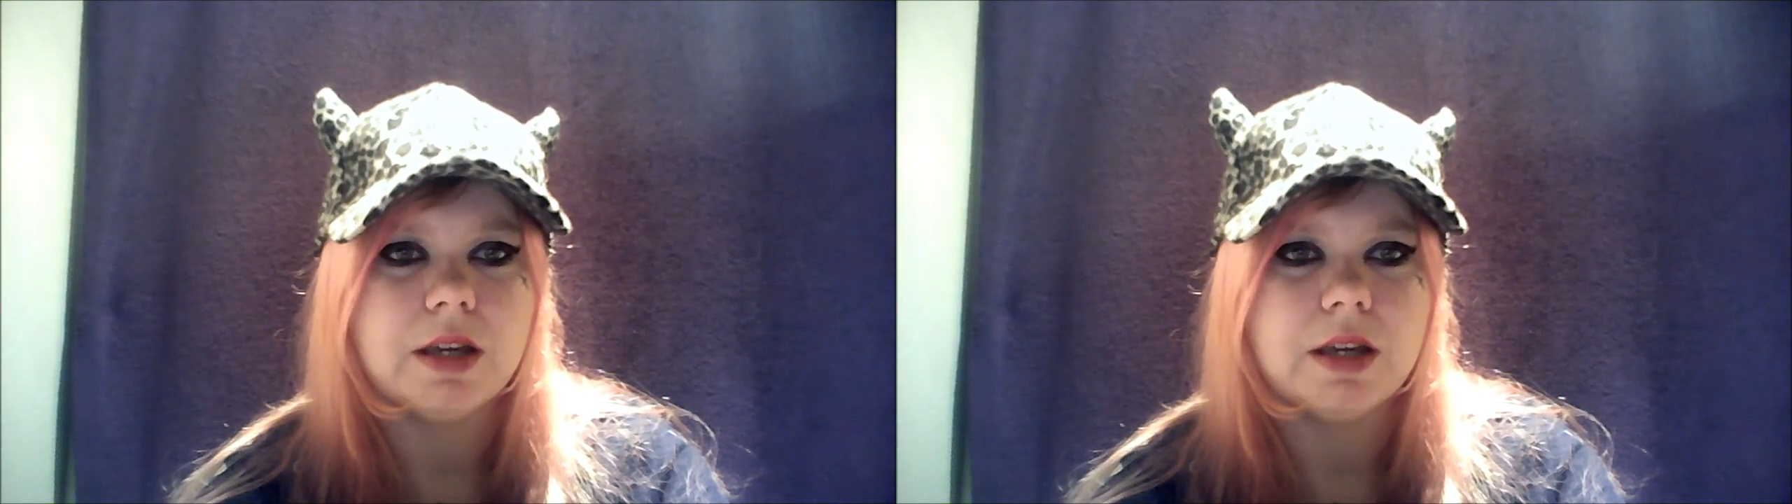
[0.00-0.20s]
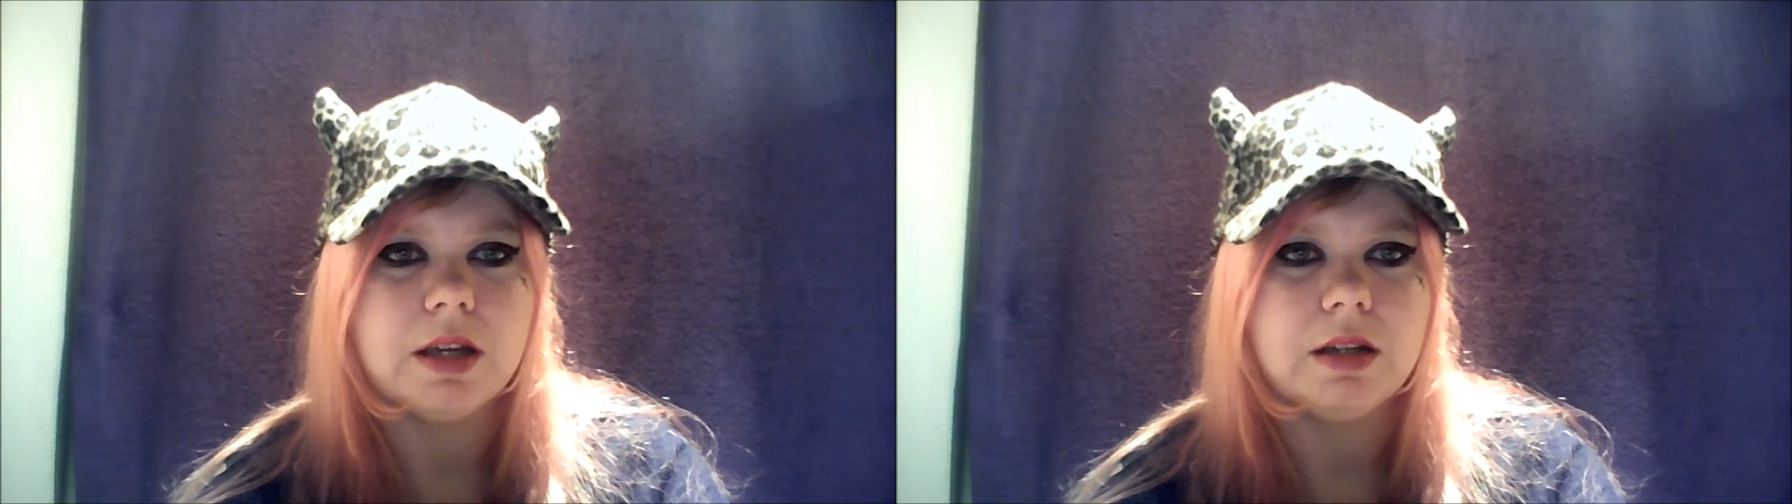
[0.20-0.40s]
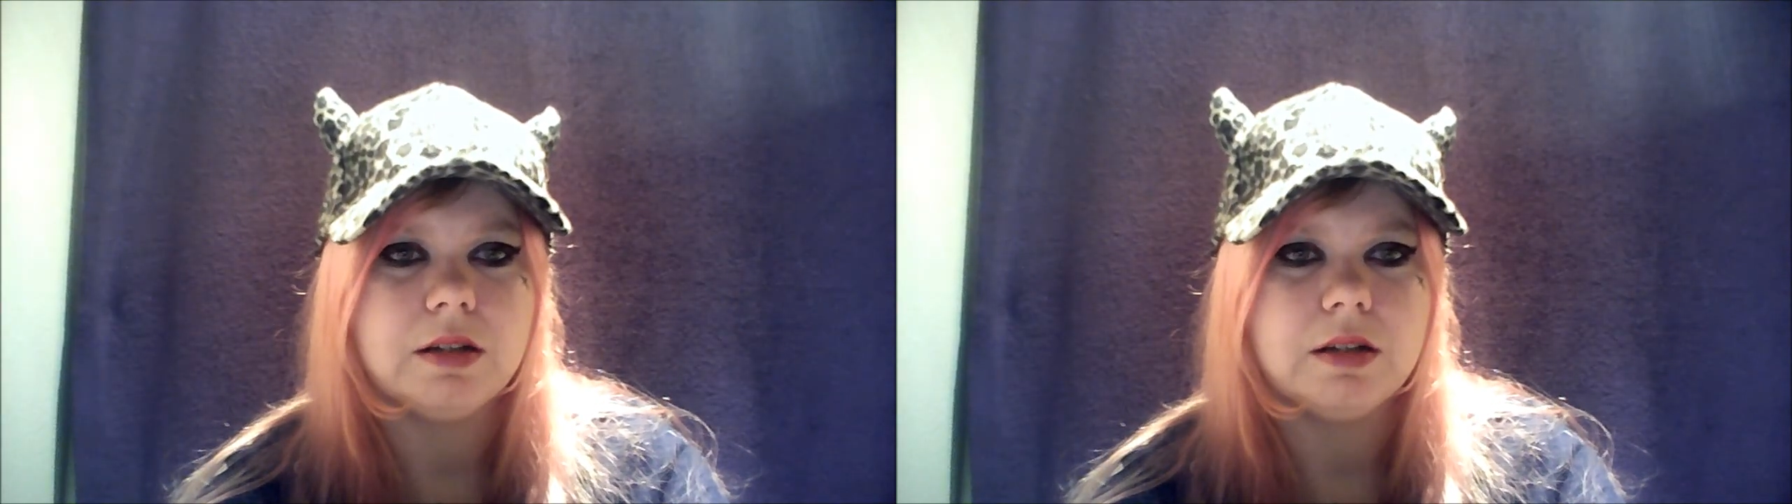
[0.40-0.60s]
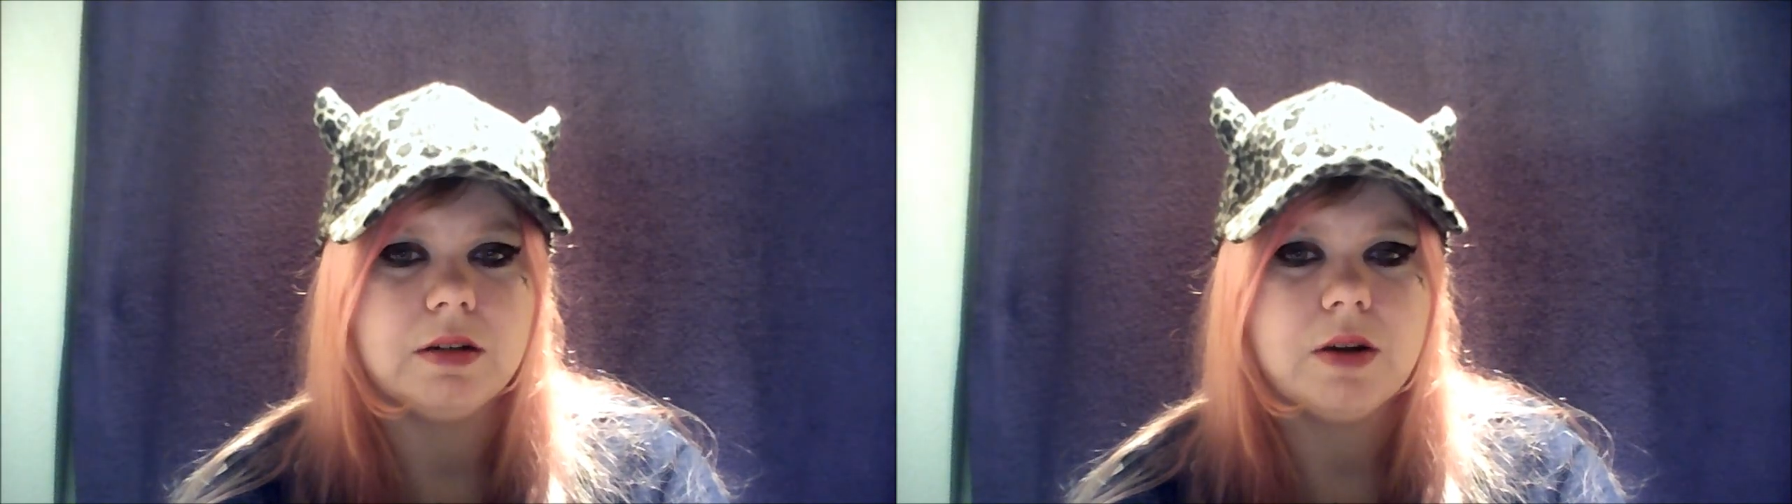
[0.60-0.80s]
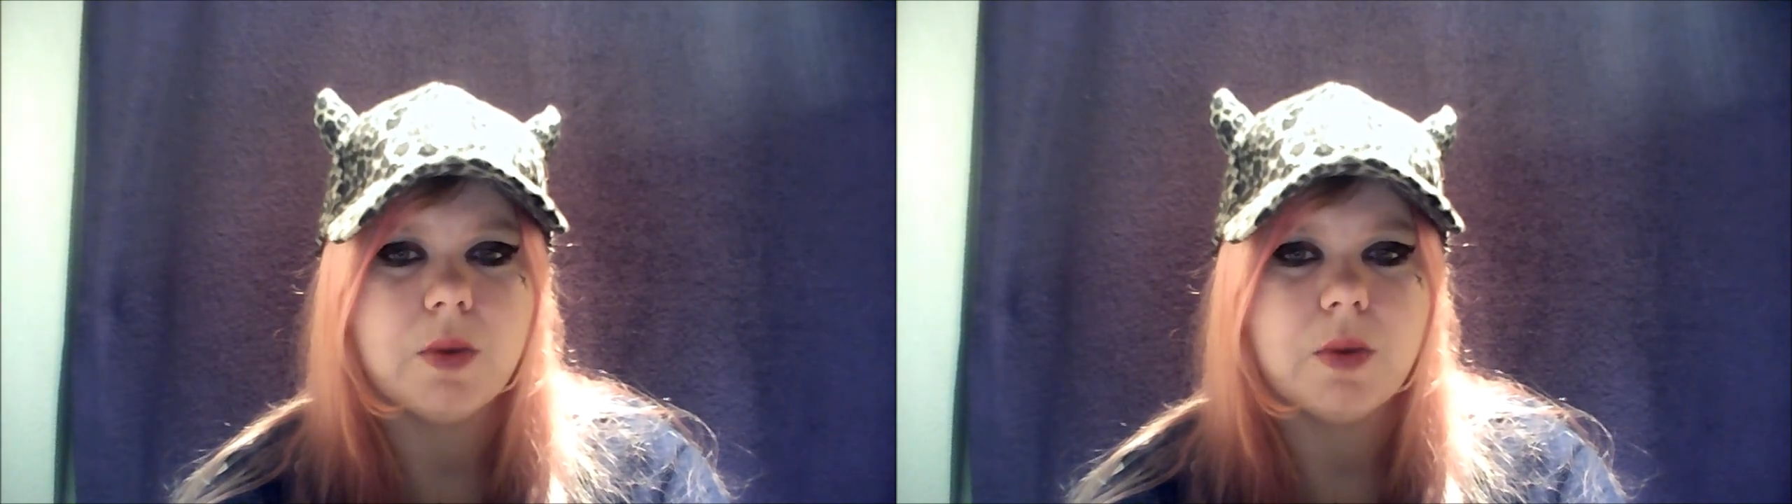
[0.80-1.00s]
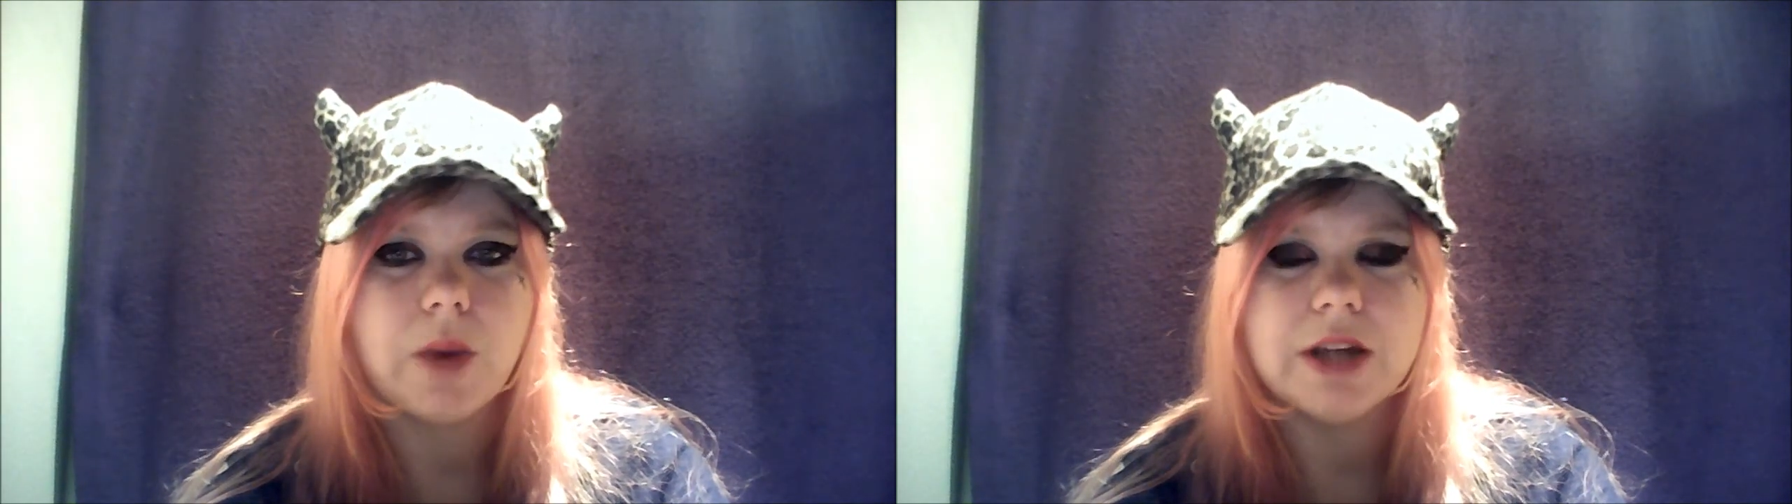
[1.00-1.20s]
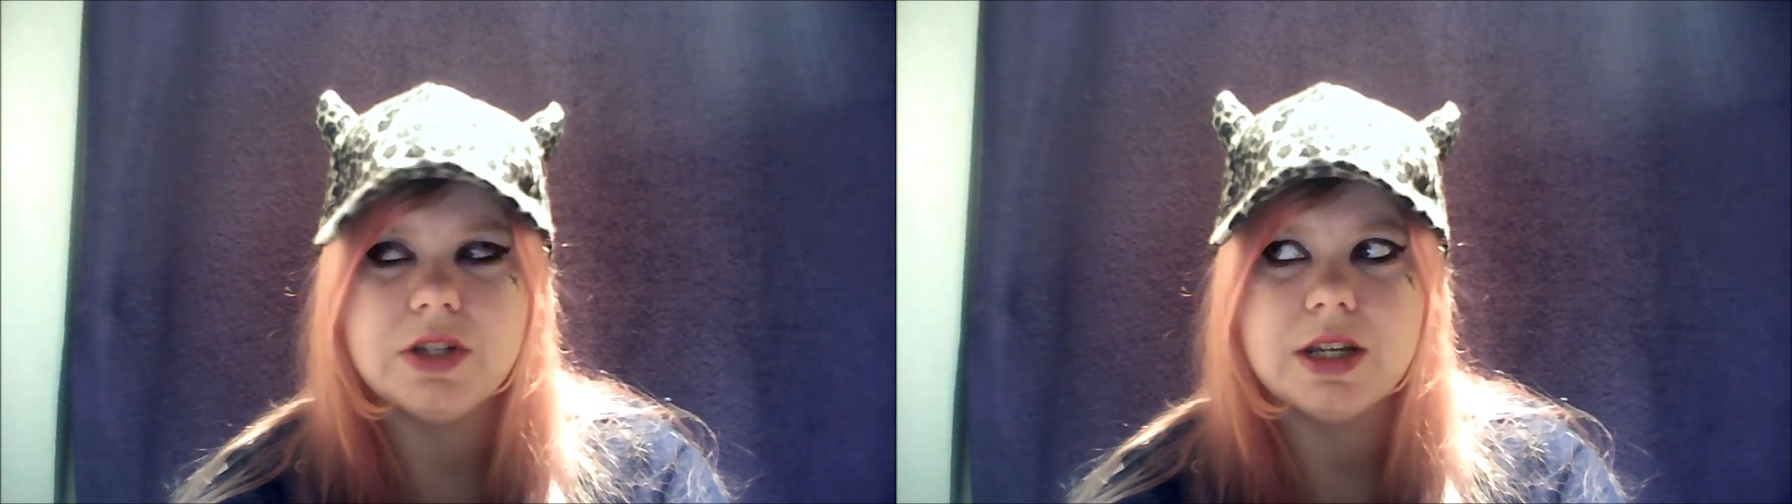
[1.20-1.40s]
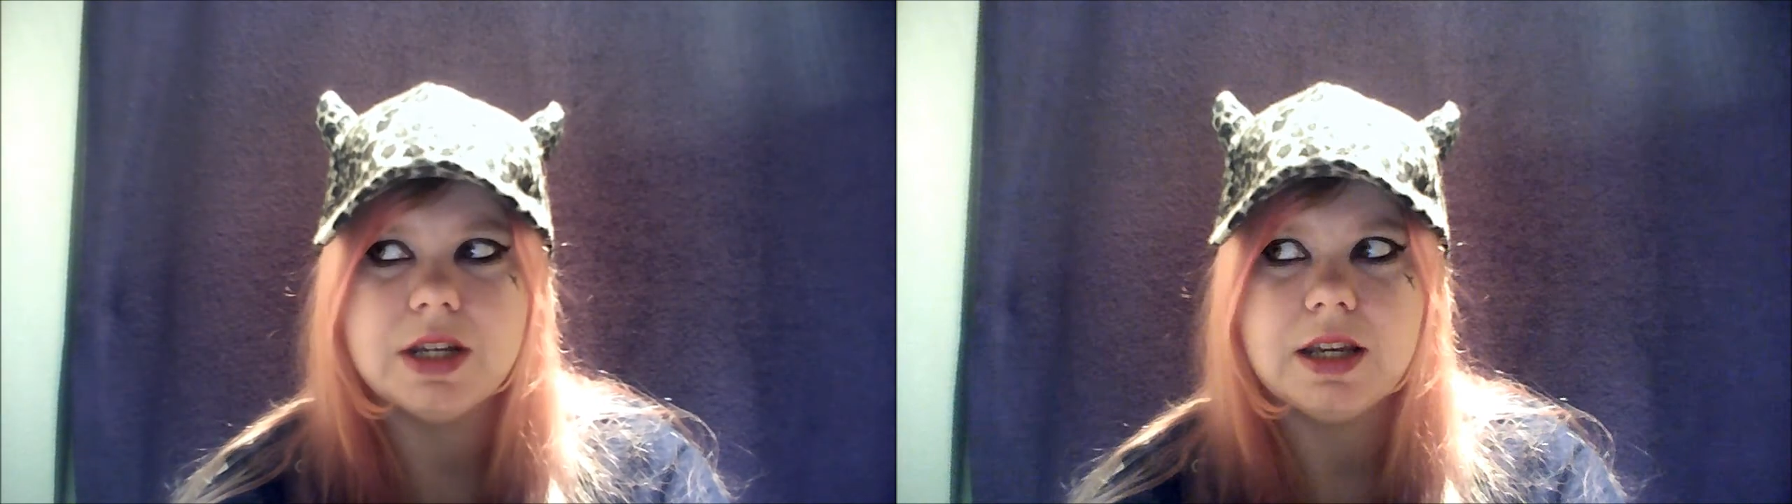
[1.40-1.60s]
in
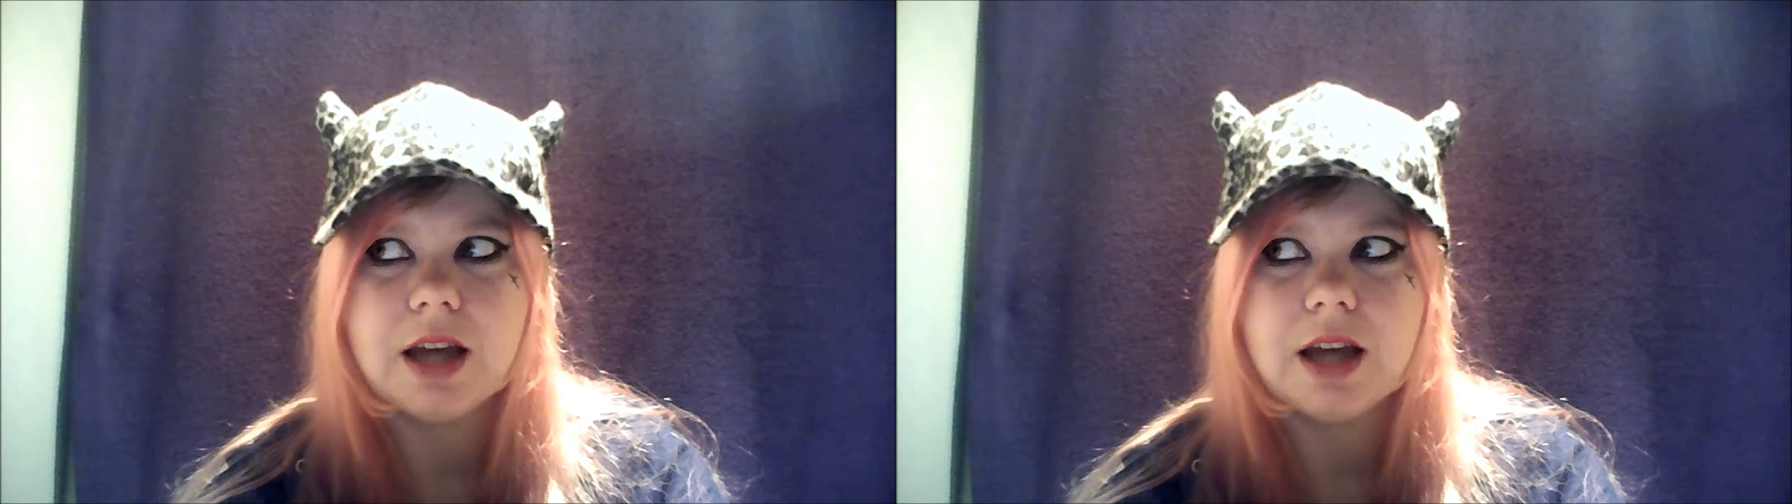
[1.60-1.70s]
YG.